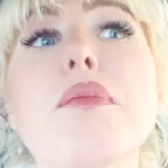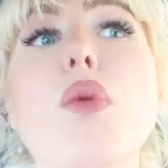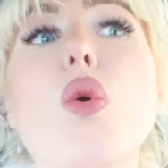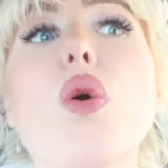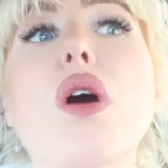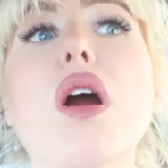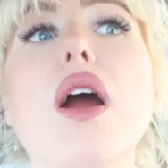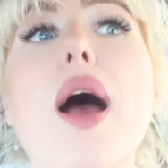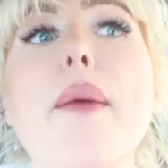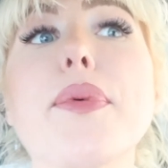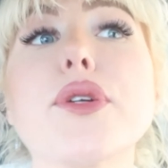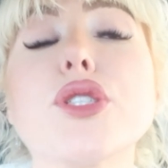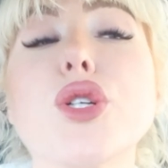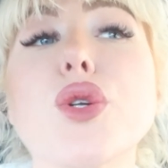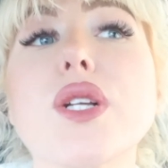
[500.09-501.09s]
more
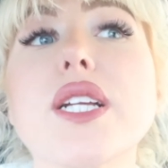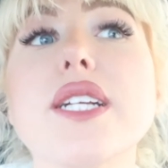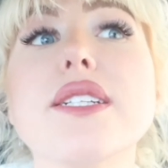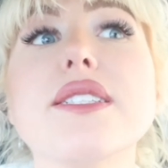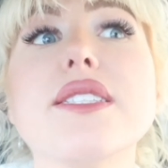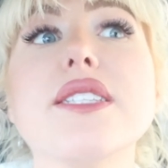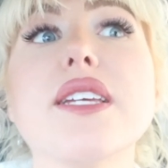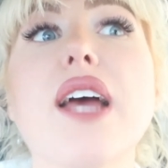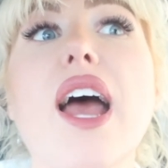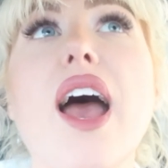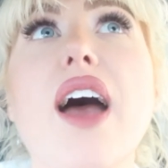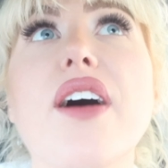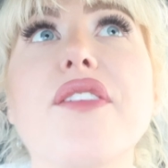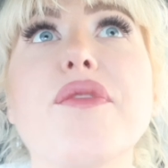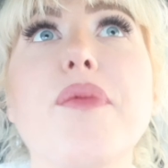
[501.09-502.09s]
opportunities to
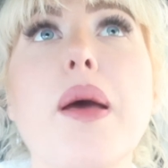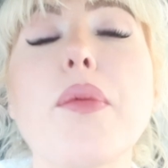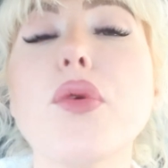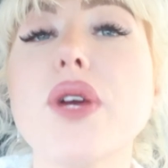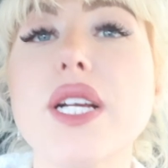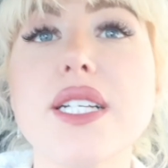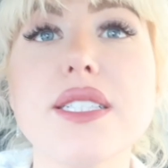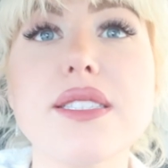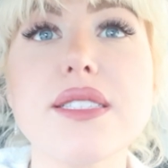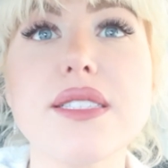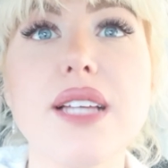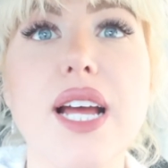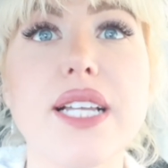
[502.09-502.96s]
have memories